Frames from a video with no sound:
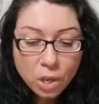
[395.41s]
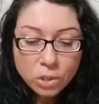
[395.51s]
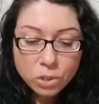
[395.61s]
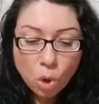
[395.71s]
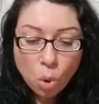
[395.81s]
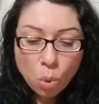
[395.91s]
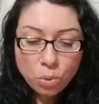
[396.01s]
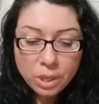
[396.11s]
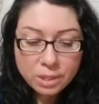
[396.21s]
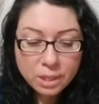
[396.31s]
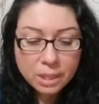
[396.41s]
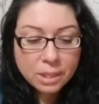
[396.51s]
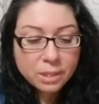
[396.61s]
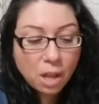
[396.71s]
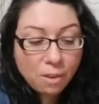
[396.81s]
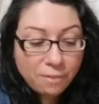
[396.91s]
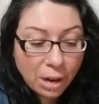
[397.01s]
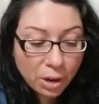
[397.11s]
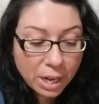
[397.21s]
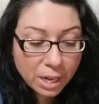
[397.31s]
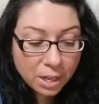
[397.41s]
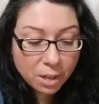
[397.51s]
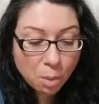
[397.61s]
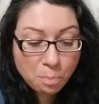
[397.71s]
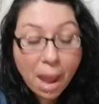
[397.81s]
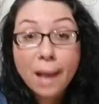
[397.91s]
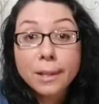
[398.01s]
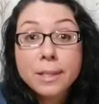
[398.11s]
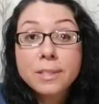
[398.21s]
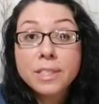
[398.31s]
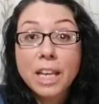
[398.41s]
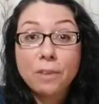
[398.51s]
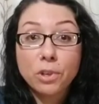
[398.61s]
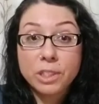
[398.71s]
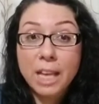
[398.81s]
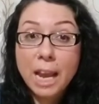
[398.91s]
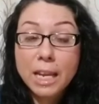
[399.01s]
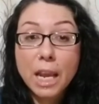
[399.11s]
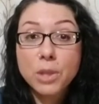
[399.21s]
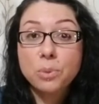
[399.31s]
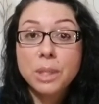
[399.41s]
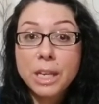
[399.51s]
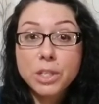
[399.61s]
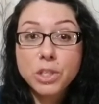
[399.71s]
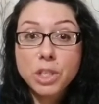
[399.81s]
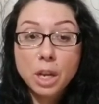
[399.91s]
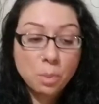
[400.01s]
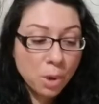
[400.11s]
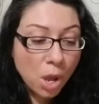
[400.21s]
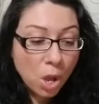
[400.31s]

So this is a very balanced give or take in the relationship.